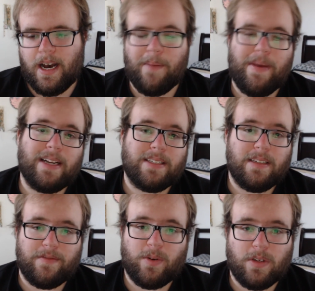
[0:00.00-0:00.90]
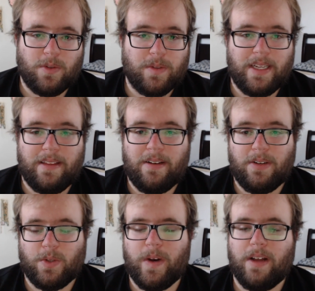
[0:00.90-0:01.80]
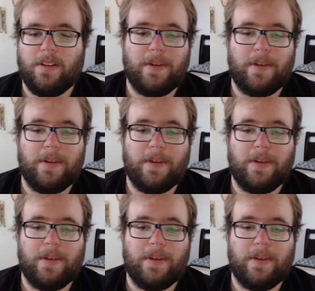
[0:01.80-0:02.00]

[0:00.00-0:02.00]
Madison, of course, was in there as well.